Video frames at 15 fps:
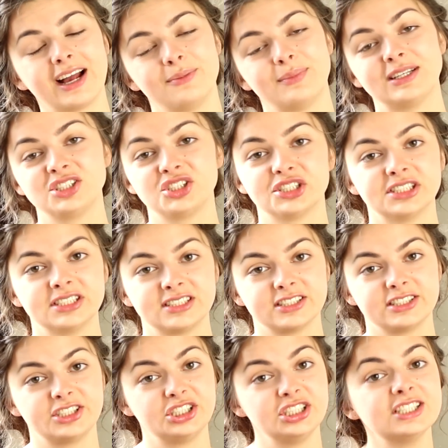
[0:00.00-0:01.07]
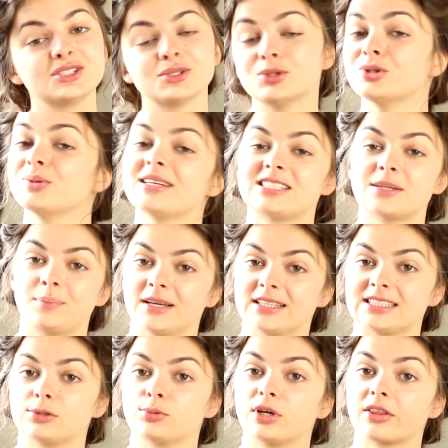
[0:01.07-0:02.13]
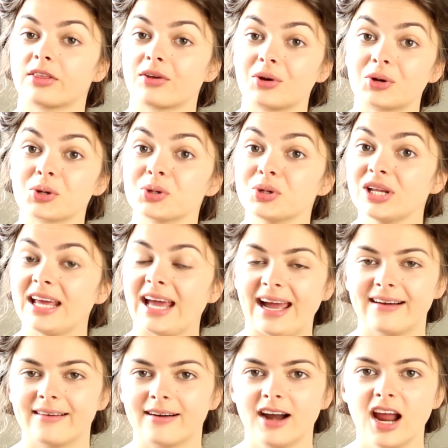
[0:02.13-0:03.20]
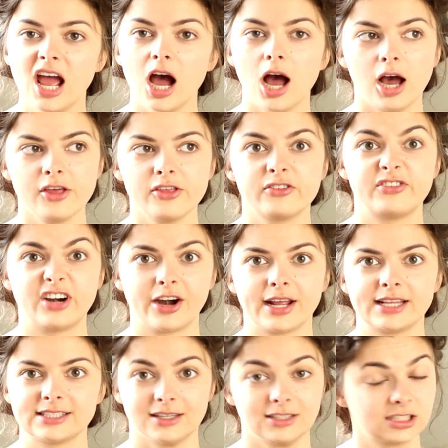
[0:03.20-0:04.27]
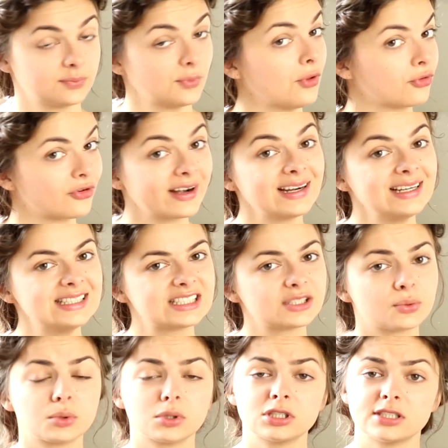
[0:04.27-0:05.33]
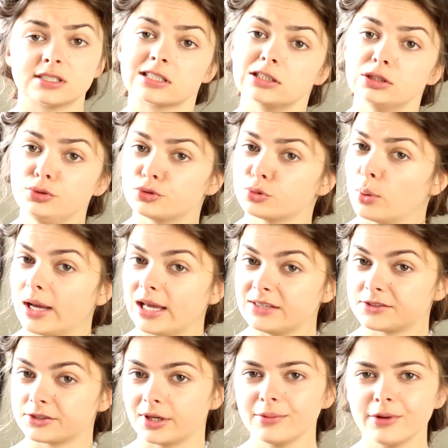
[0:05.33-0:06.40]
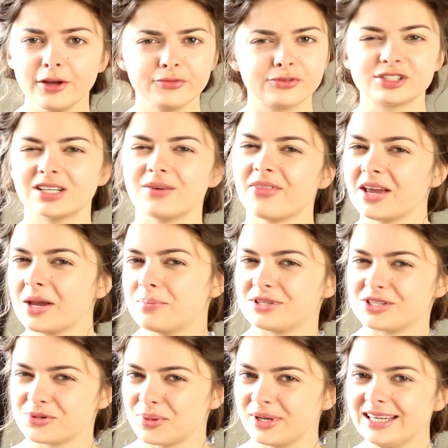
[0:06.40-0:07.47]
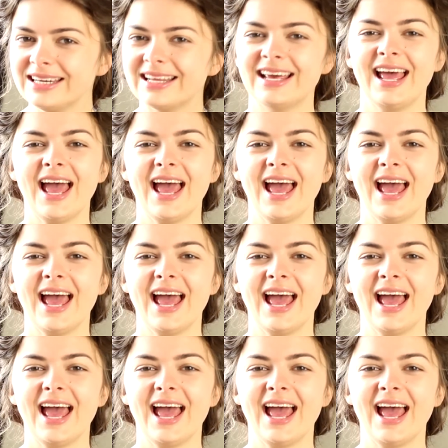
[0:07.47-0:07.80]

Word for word: I mentioned, she is always depicted with curly hair, either very tight small ringlets or just loose waves. So I'm going for something in between,